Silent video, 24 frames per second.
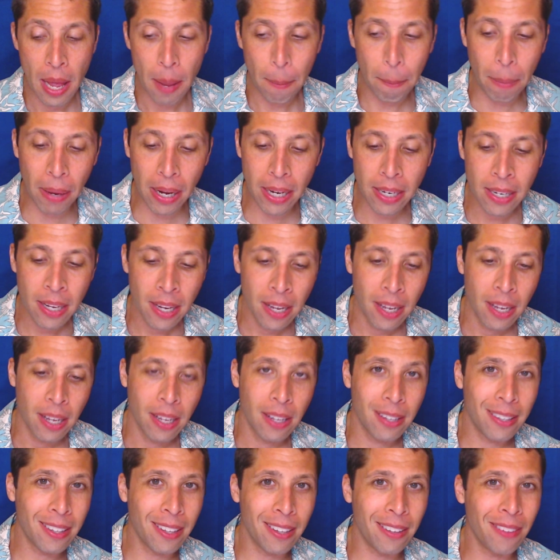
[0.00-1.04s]
But
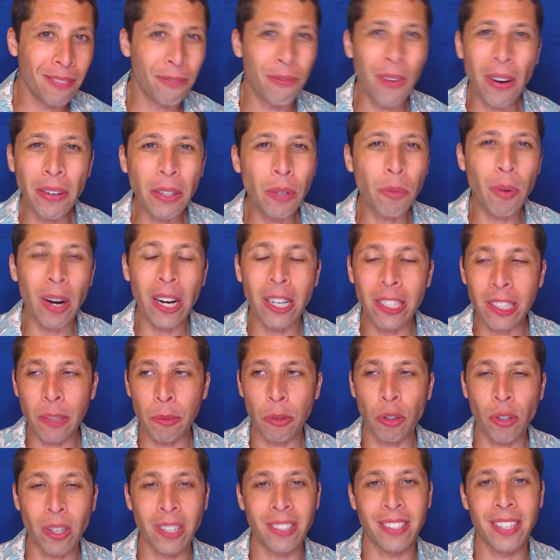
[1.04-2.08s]
uh, very rarely we're
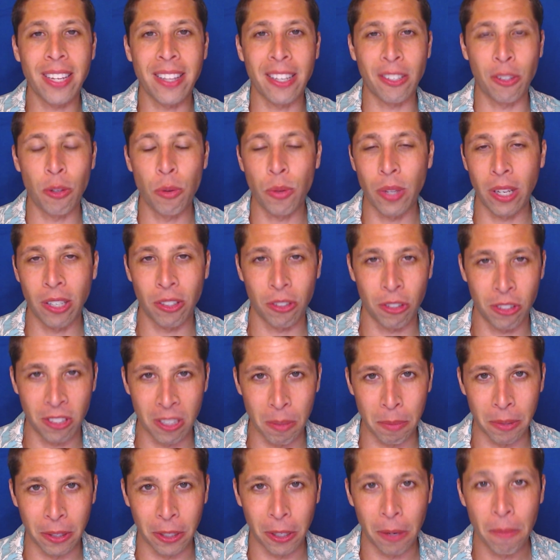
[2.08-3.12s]
trying to say that two things are
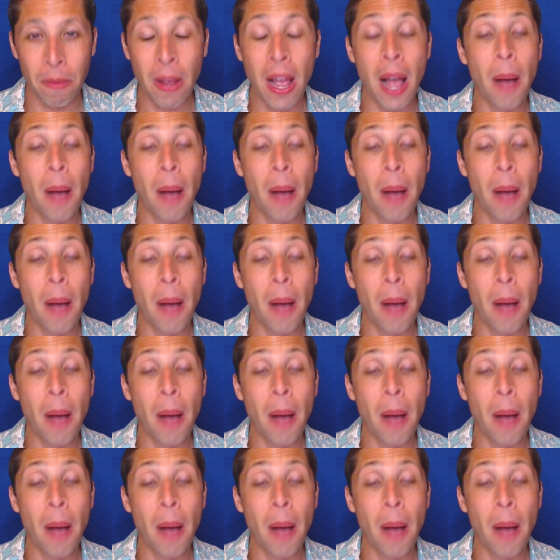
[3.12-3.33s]
similar.